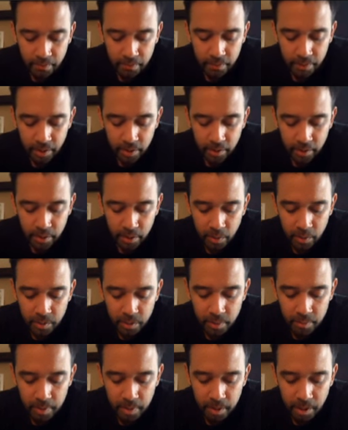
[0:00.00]
If there are no
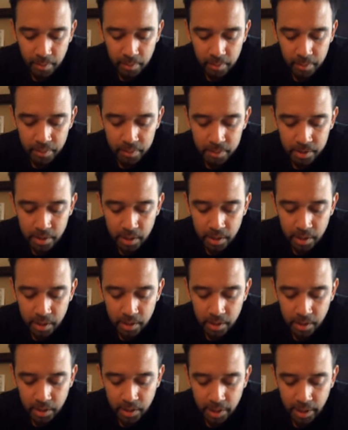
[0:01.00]
dummy couplers,
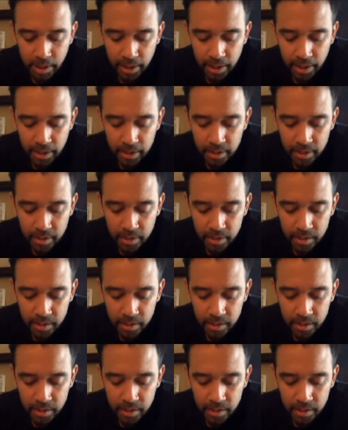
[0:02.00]
the Gladhands